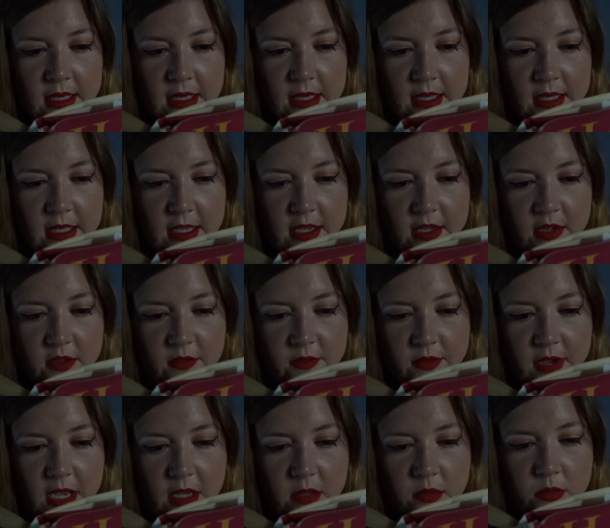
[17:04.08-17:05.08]
He had
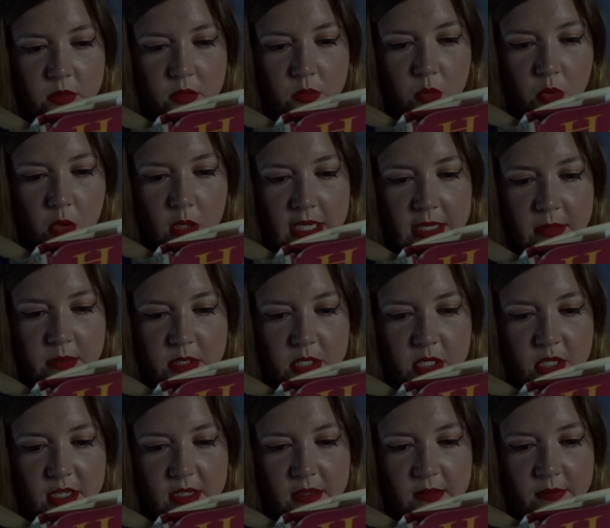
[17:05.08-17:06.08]
found what he was
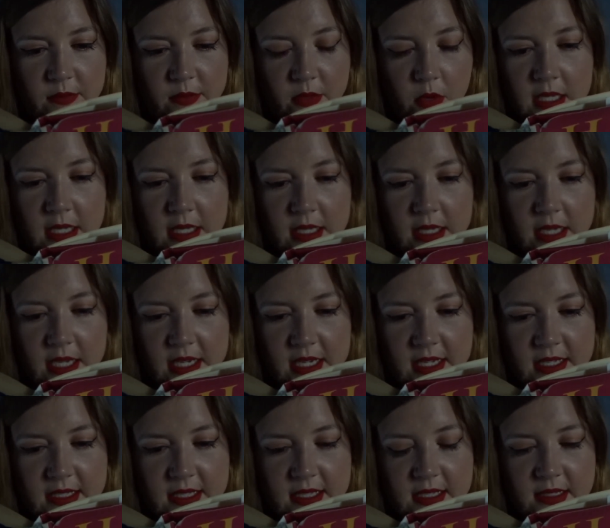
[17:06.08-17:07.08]
looking for in his
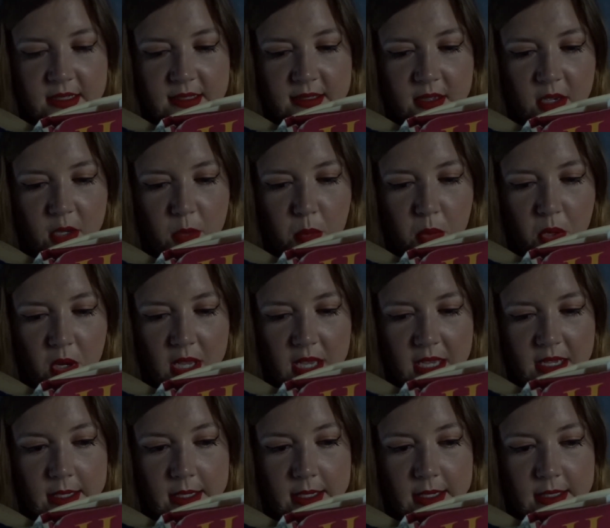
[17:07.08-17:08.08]
inside pocket.
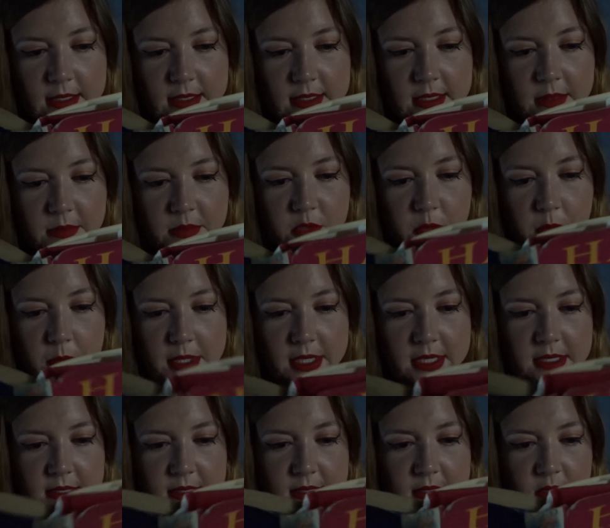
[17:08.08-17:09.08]
It seemed to be a
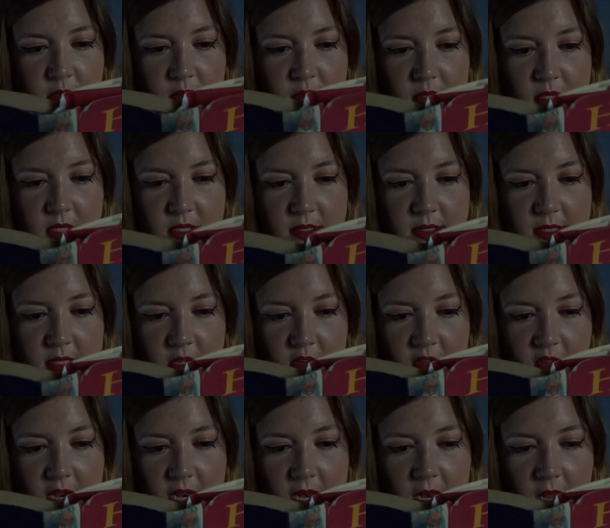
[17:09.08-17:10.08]
silver
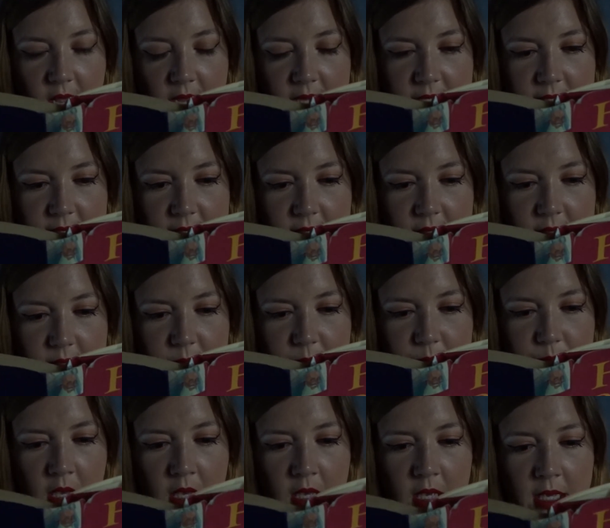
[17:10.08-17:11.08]
cigarette lighter.
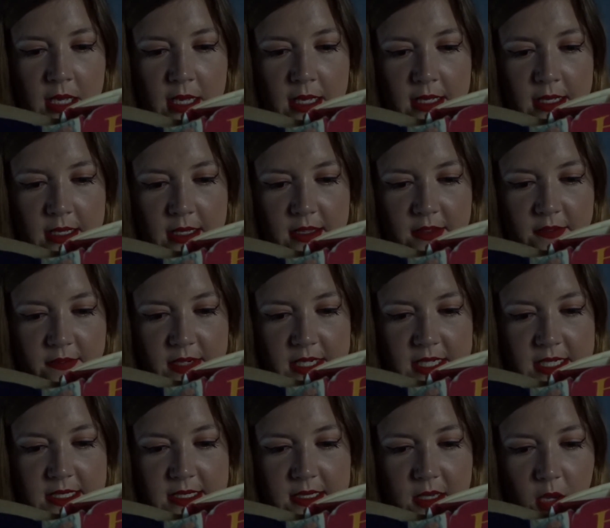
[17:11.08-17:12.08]
He flicked
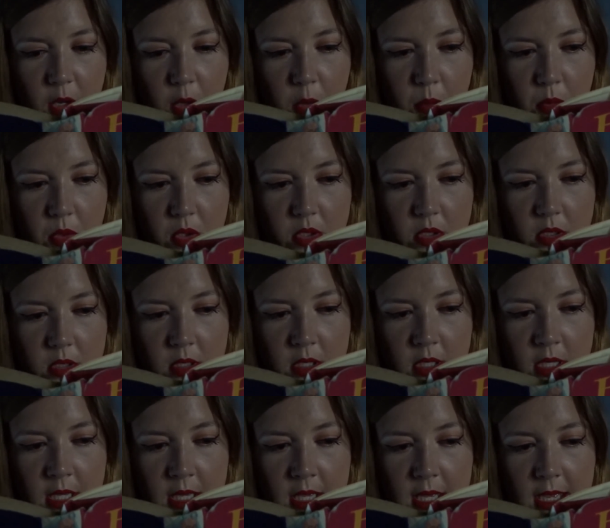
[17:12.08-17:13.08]
it open,
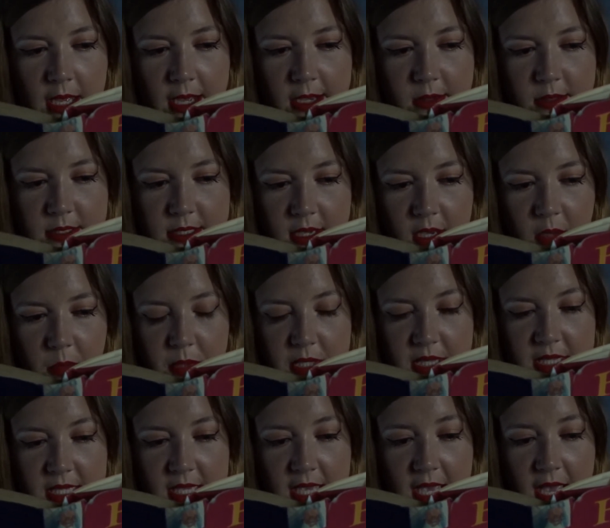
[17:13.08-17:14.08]
held it up in the
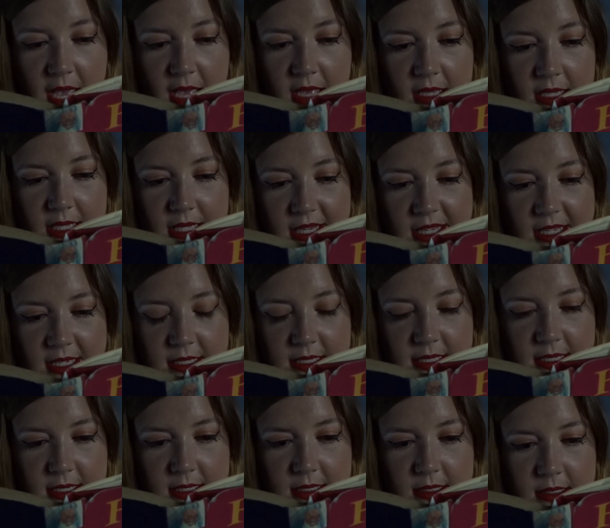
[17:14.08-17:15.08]
air and clicked
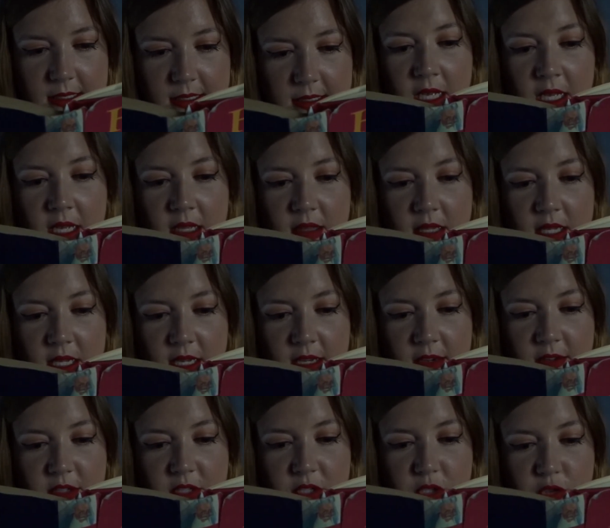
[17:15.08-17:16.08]
it. The nearest
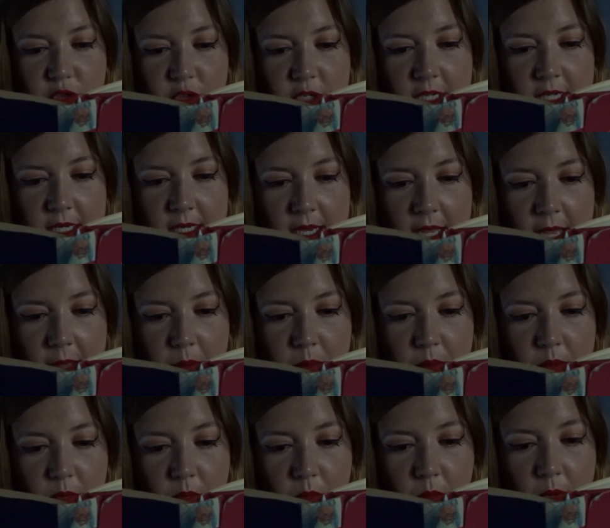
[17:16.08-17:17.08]
street lamp
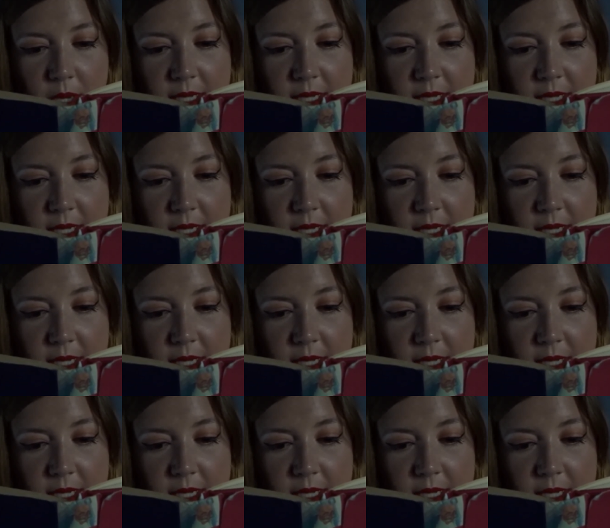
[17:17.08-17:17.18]
went